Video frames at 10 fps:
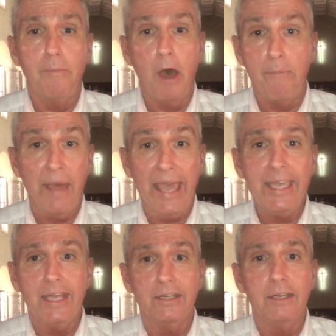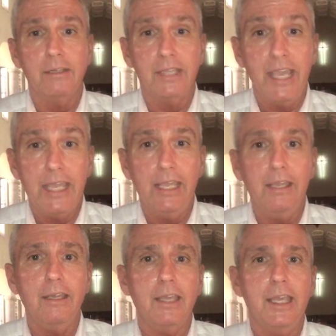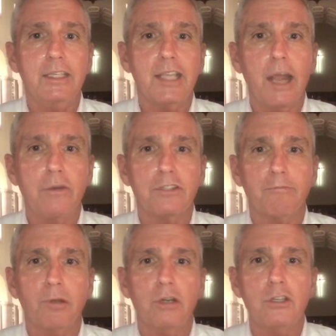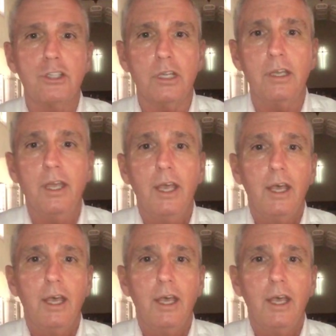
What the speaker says: pagan king, King Cyrus of Persia,